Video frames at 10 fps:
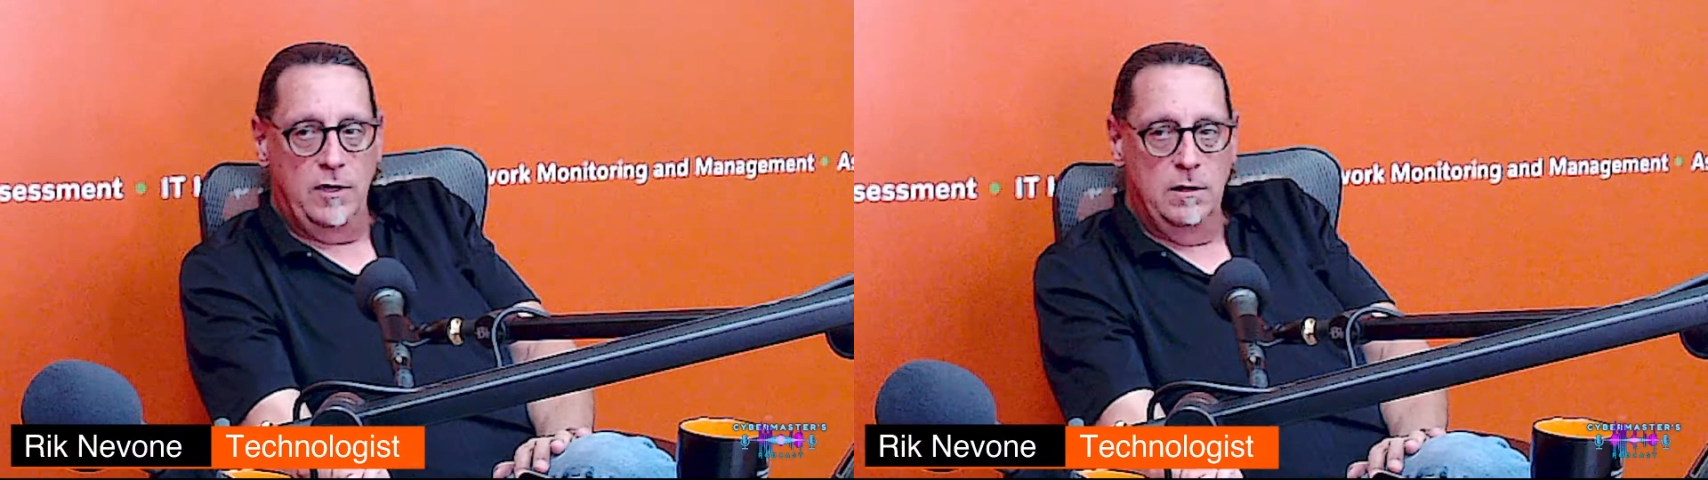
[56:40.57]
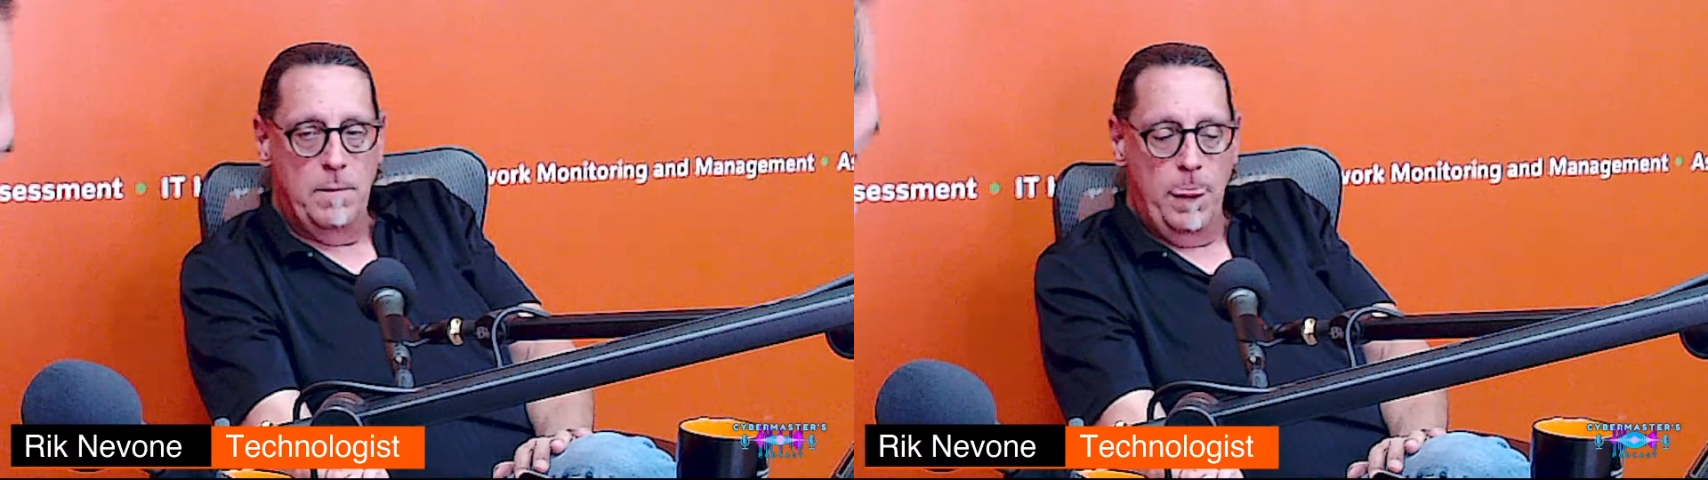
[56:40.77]

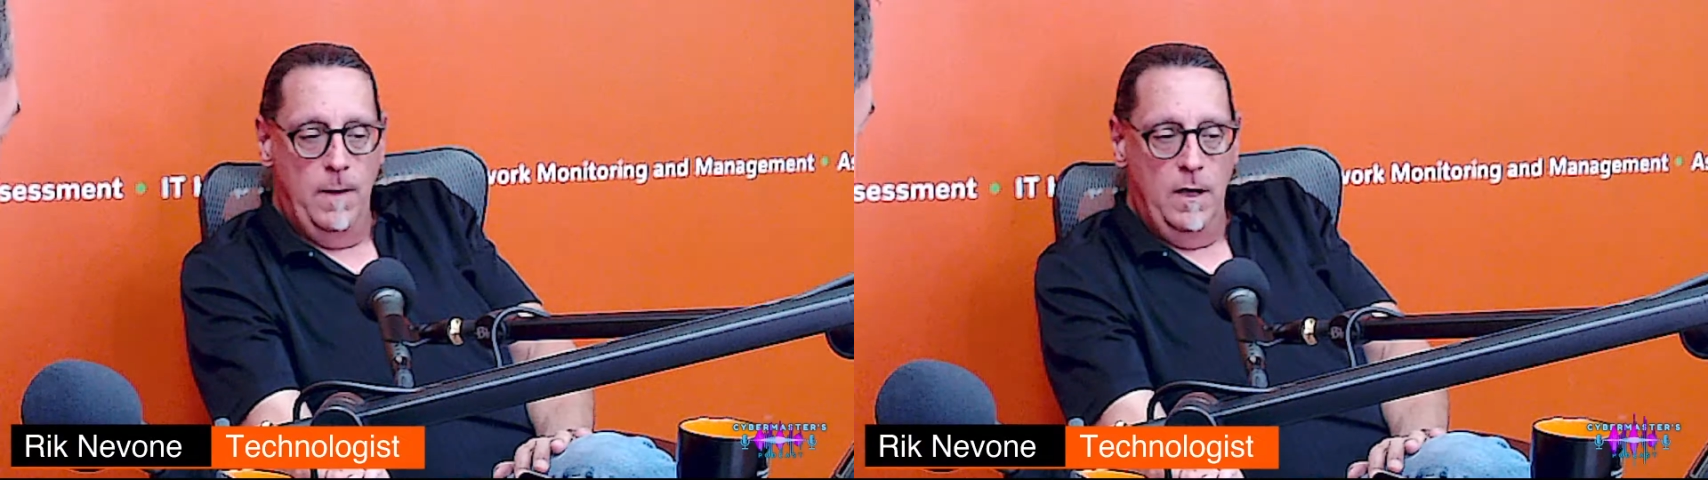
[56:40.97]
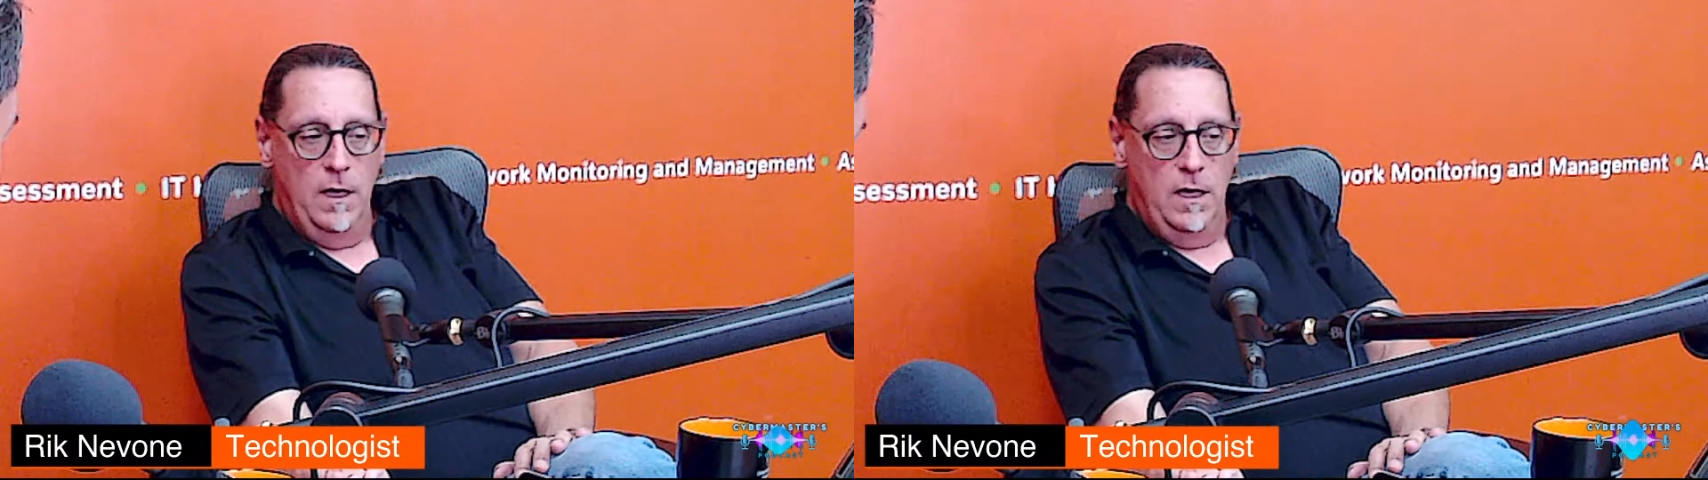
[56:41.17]

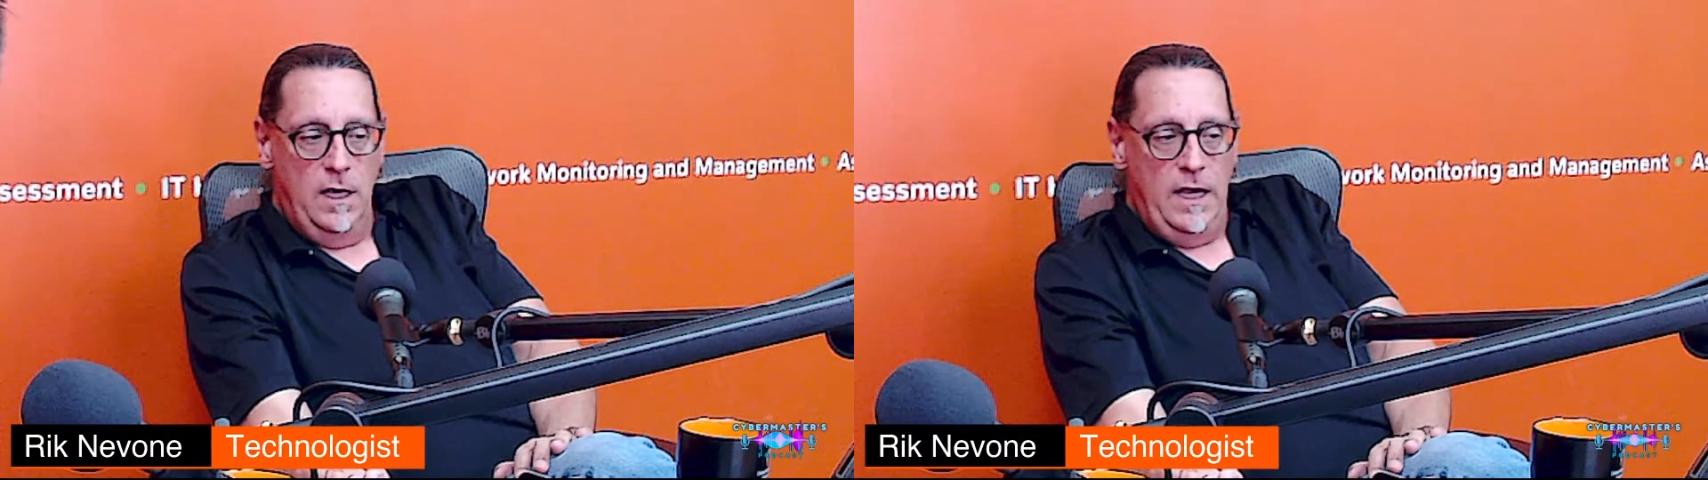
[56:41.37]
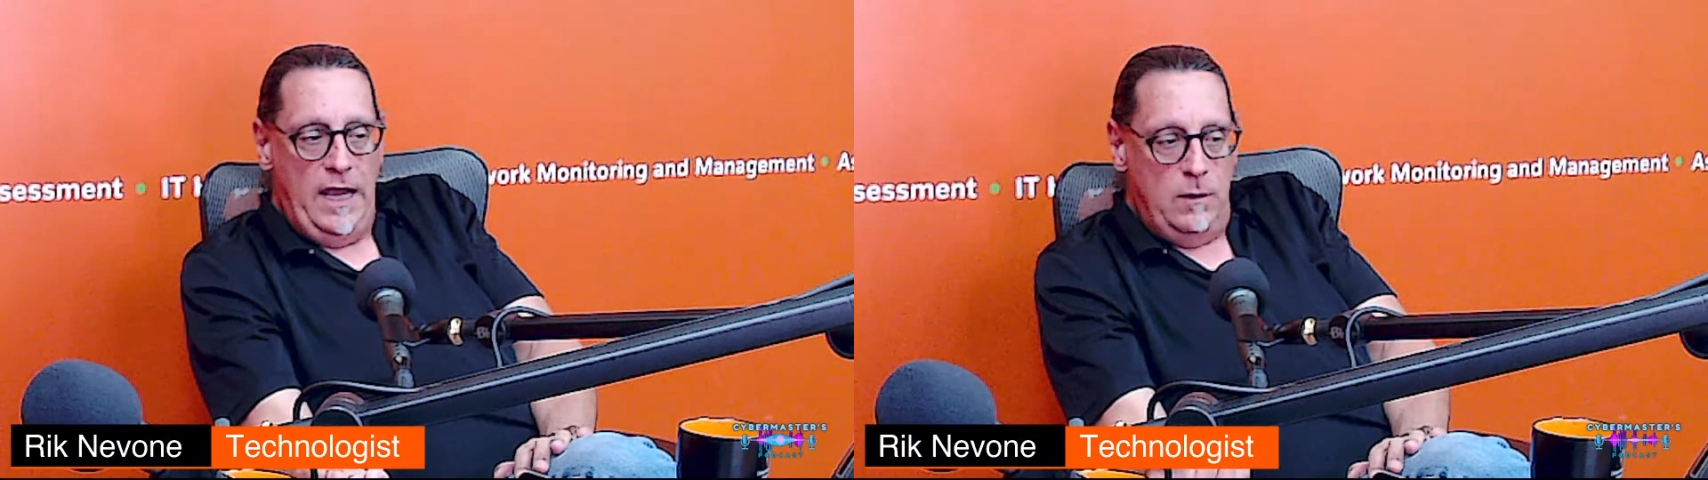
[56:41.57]

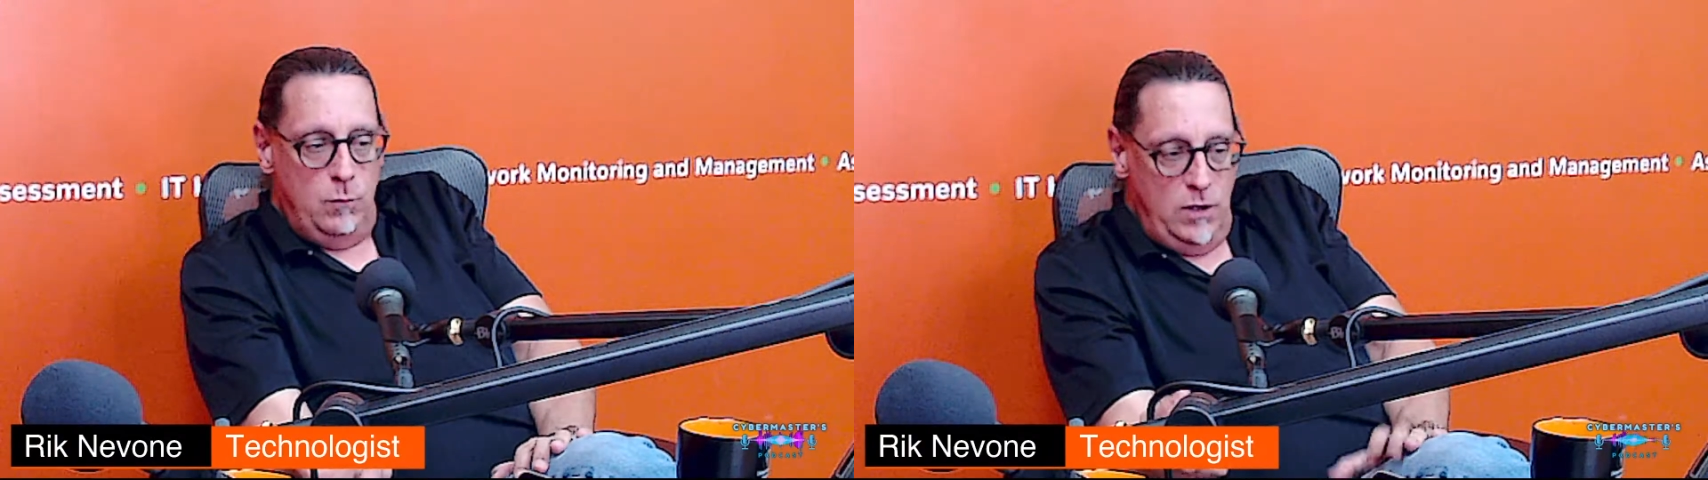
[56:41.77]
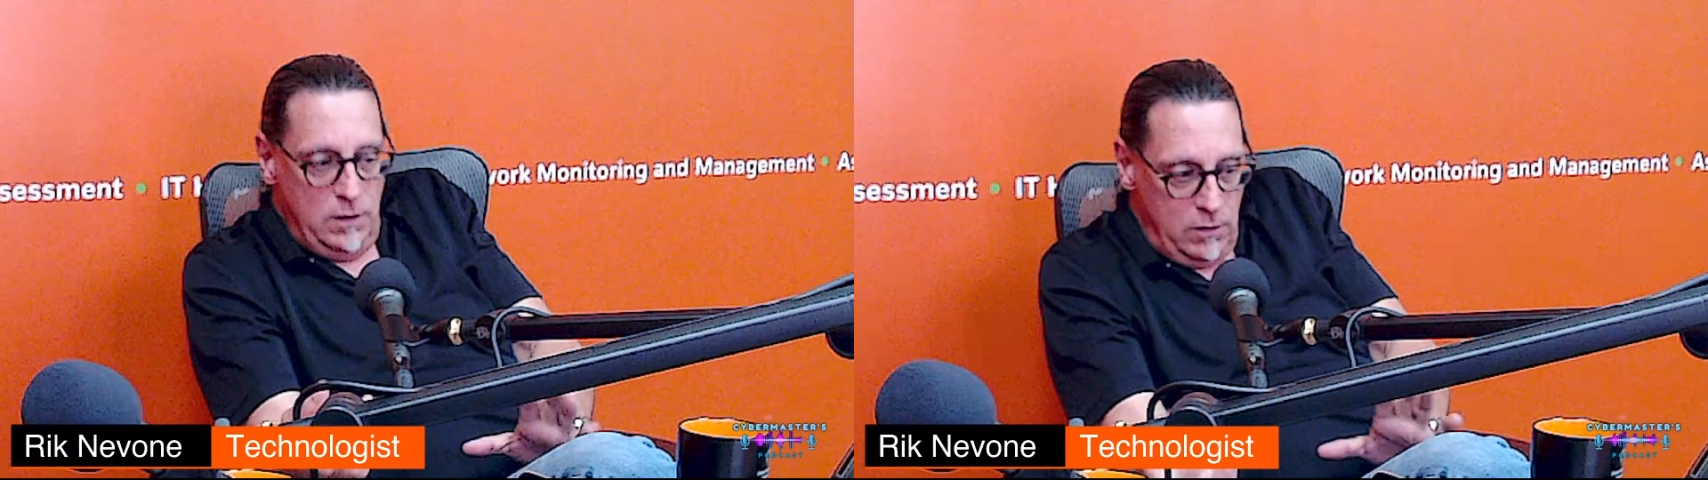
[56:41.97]
Mm-hmm. And
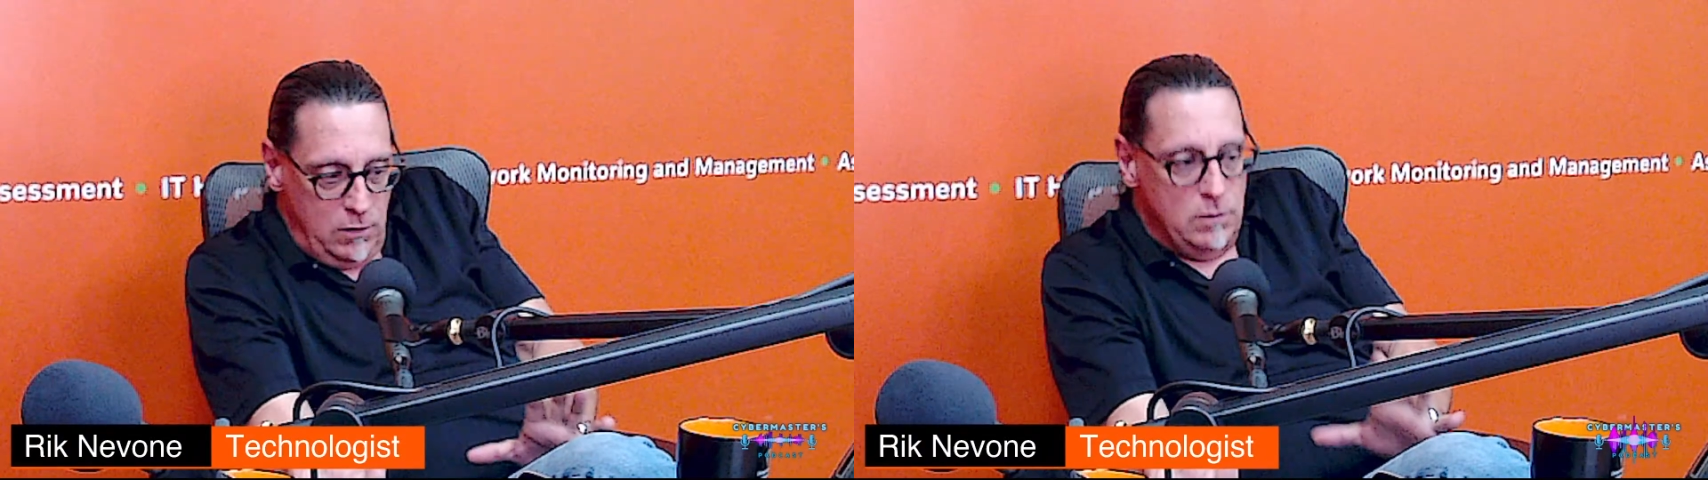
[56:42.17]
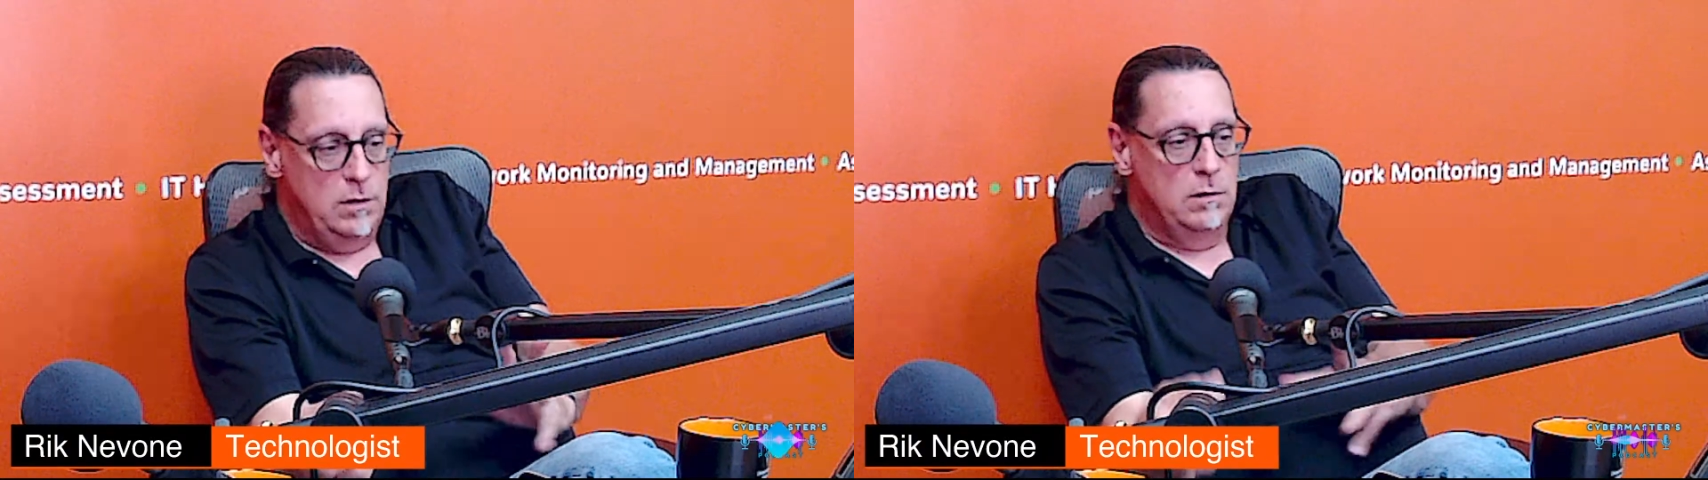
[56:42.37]
we
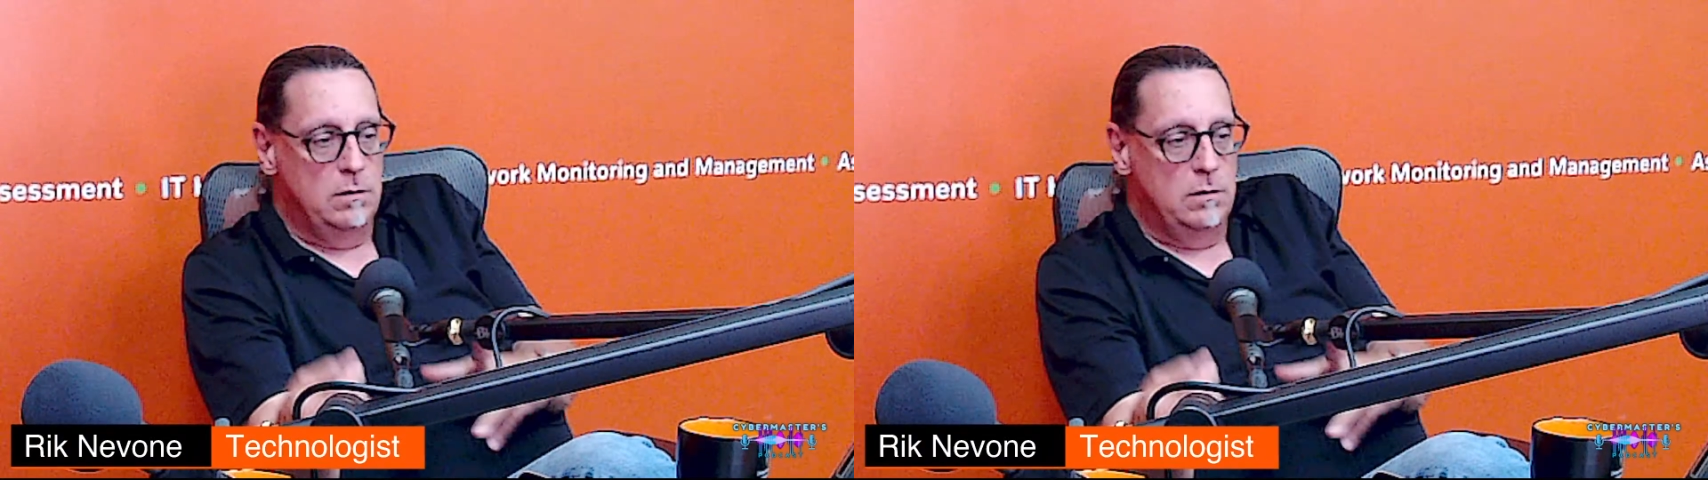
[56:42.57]
learned